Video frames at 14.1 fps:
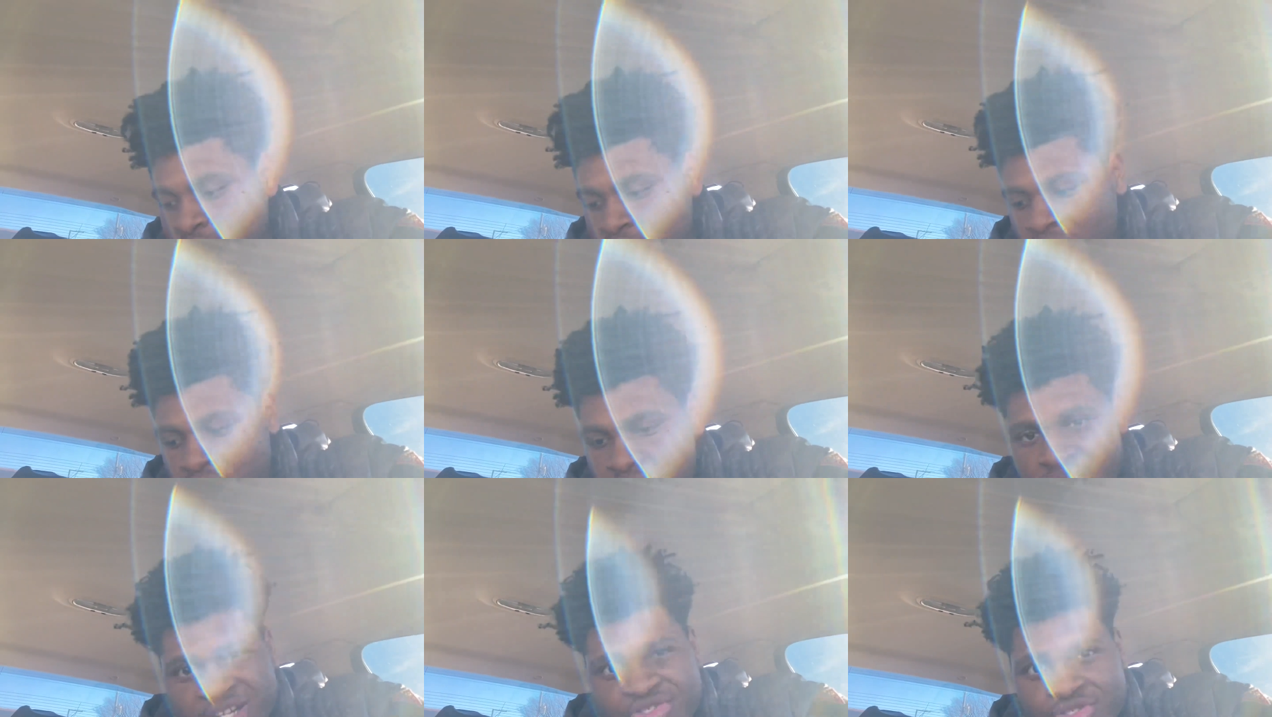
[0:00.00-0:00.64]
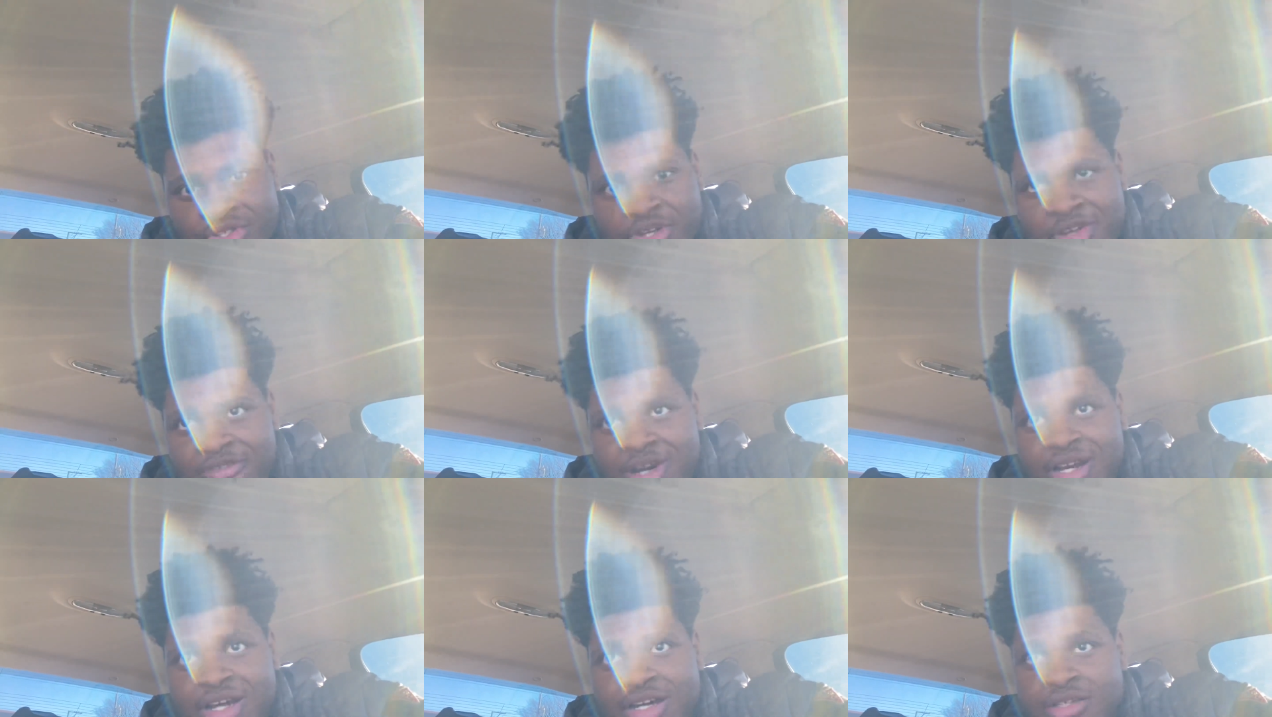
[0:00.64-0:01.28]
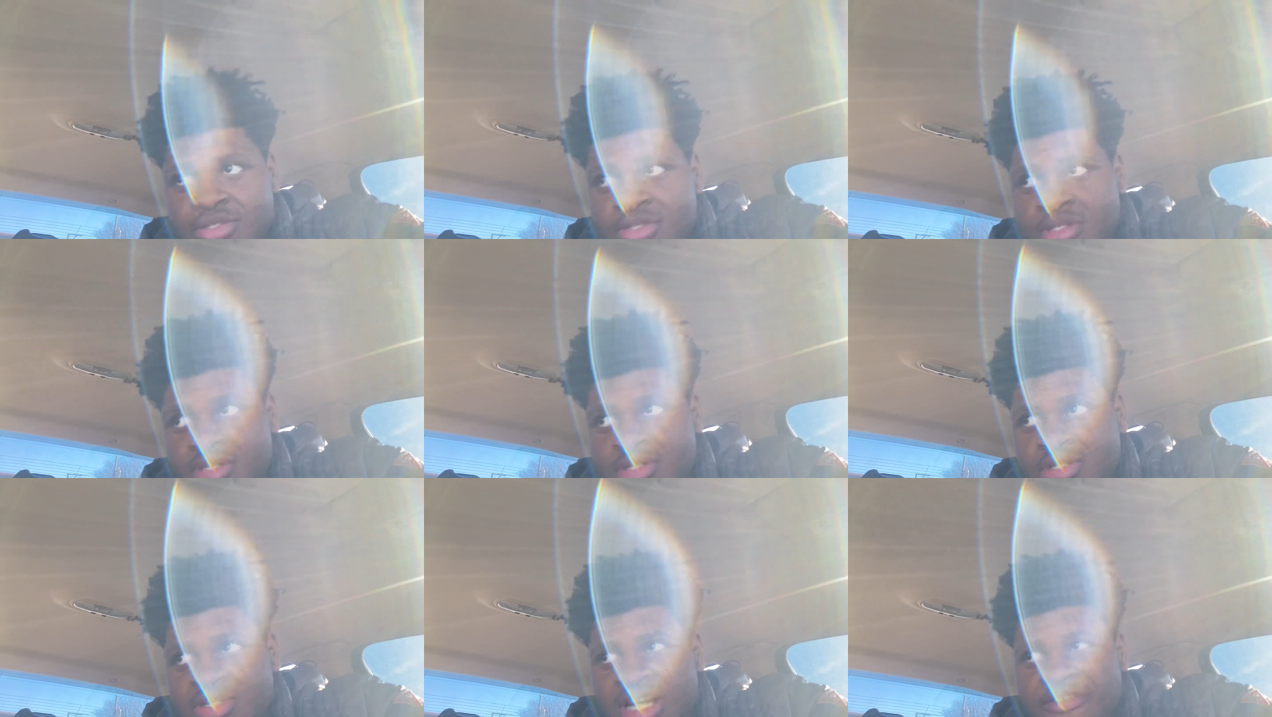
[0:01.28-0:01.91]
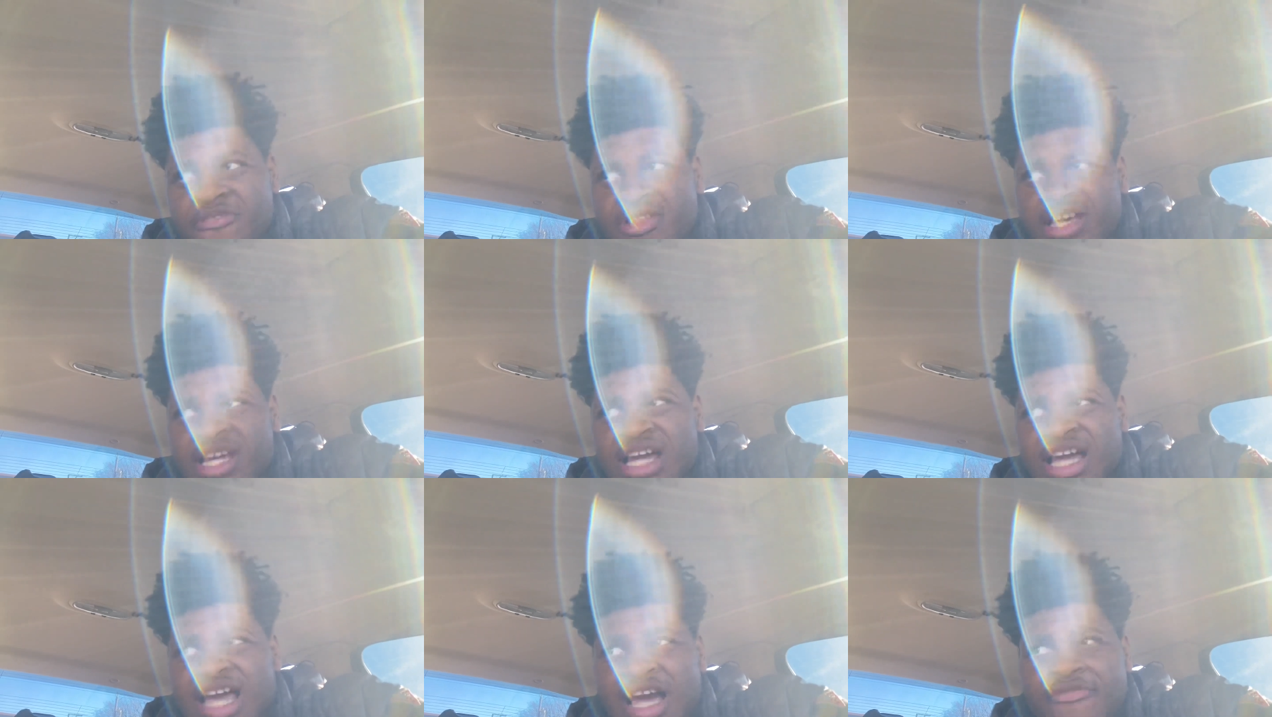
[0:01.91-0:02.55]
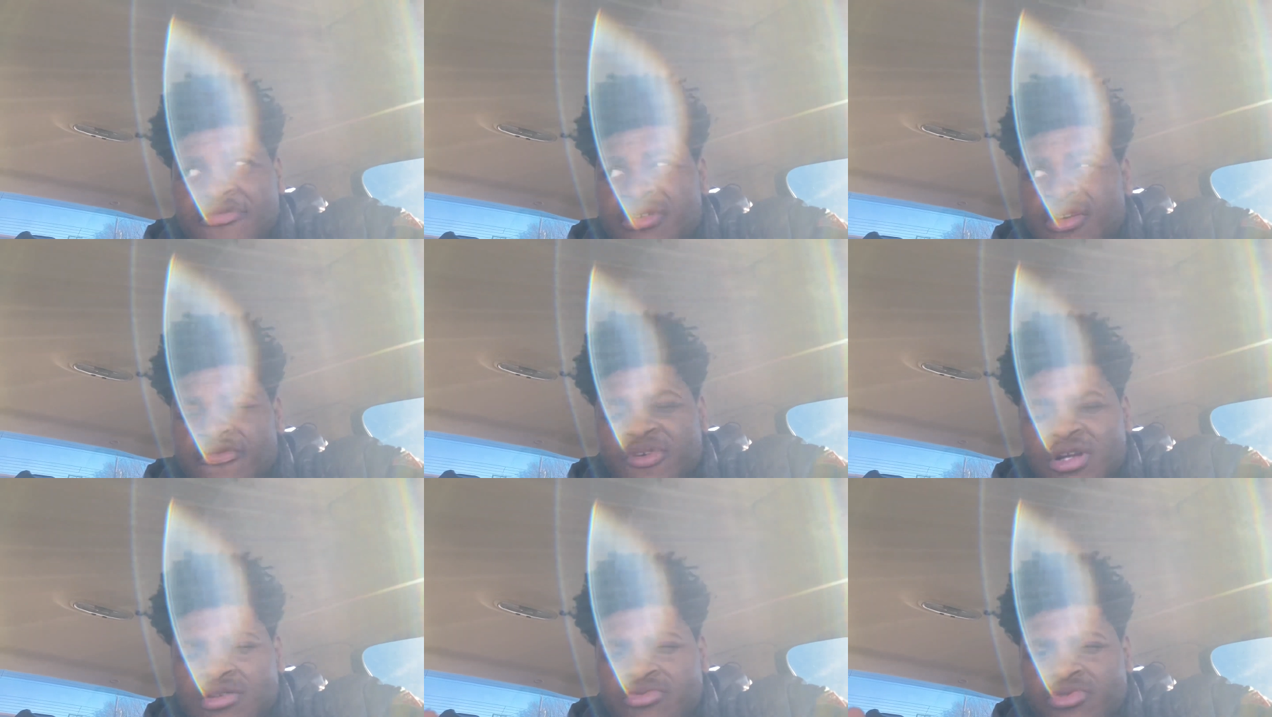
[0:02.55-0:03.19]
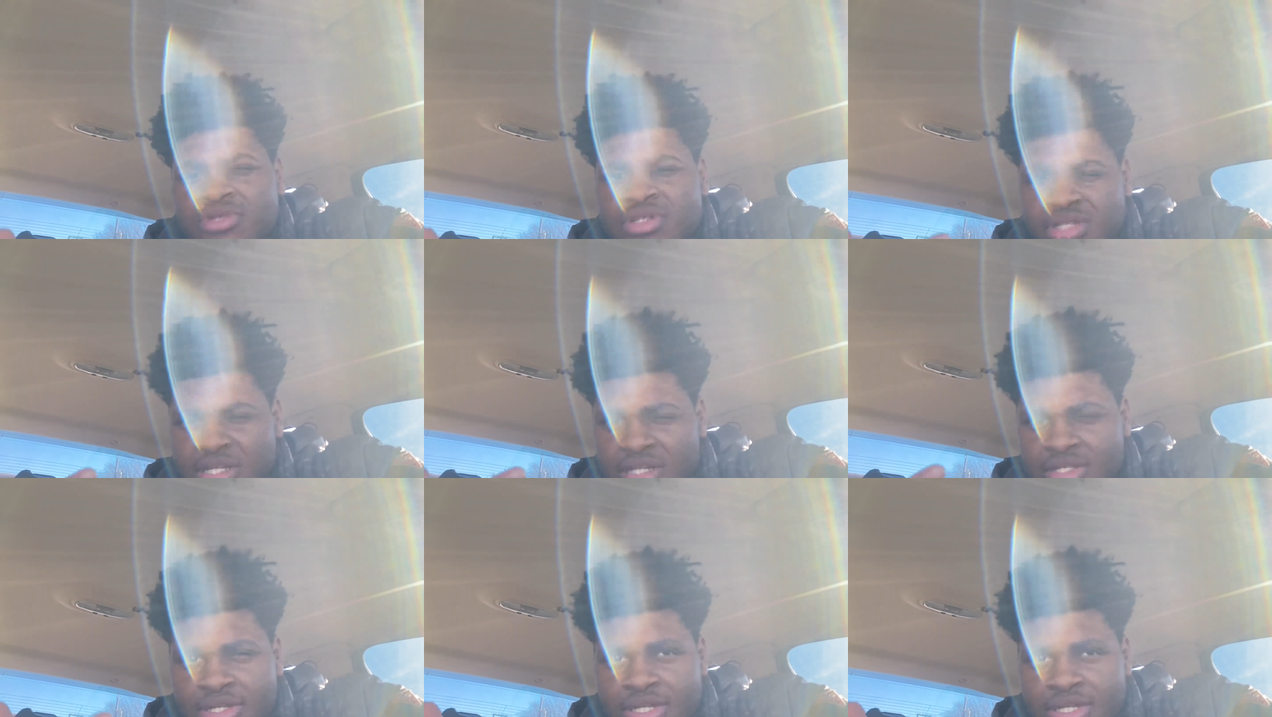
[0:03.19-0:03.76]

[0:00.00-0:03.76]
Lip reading: No face is visible, so there are no lips to read.